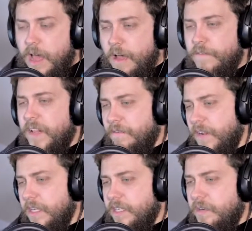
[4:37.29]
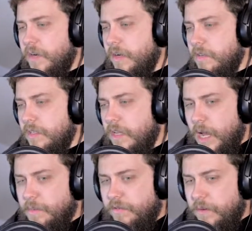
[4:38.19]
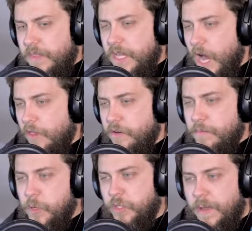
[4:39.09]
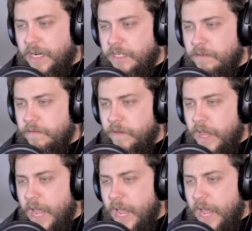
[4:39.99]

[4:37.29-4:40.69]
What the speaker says: I feel like Fantasy Grounds comes from the other perspective,